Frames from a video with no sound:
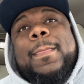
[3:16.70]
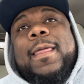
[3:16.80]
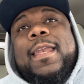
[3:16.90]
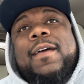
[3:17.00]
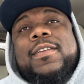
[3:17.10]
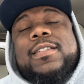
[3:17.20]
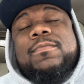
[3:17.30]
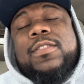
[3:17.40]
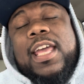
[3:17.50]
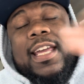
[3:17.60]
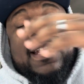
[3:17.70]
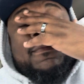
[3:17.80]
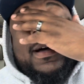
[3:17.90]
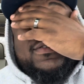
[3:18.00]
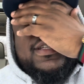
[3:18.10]
And after some thinking
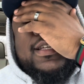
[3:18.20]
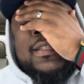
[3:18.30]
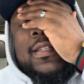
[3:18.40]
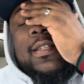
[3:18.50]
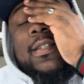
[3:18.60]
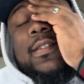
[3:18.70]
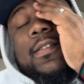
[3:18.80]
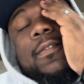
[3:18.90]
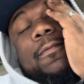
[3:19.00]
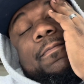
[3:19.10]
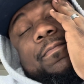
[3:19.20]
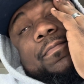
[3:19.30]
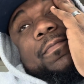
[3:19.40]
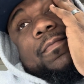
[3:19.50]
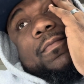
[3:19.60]
about this,
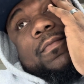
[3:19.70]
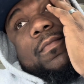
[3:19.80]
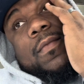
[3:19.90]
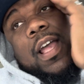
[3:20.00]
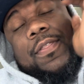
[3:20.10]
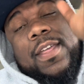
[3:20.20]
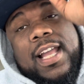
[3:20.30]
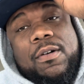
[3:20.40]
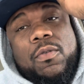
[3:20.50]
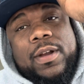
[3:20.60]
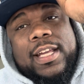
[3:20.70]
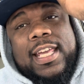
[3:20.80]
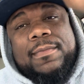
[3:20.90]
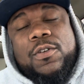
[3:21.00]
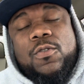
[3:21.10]
I think I would want to
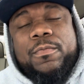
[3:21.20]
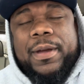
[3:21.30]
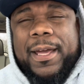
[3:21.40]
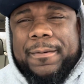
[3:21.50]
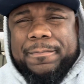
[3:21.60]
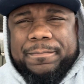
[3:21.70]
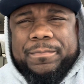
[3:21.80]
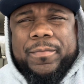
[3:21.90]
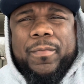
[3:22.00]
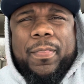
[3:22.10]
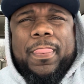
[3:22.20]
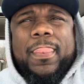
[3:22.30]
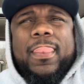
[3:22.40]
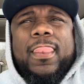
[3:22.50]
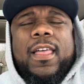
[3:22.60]
keep Coop, man.
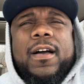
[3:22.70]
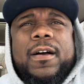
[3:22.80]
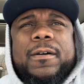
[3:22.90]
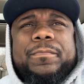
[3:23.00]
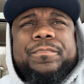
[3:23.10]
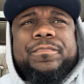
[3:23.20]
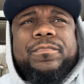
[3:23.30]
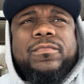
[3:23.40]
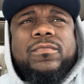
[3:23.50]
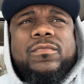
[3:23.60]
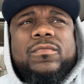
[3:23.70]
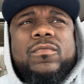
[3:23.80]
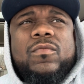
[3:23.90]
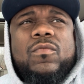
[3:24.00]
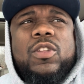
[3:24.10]
Um,
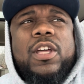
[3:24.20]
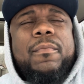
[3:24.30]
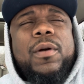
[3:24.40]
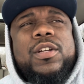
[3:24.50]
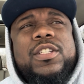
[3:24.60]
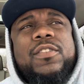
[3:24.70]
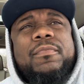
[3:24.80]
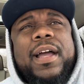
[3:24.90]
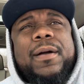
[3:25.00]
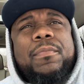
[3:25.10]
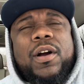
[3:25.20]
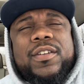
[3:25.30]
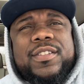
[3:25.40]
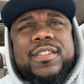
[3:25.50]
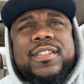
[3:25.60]
with the emergence of Micah
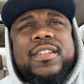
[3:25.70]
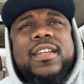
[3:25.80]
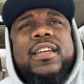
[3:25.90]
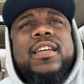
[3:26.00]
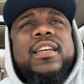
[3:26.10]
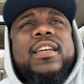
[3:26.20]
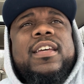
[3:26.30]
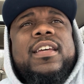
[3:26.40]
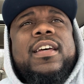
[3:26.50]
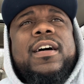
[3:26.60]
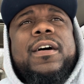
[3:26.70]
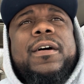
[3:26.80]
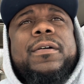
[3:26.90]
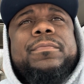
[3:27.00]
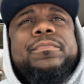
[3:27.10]
Parsons,
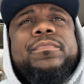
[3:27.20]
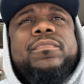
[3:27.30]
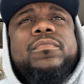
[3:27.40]
um,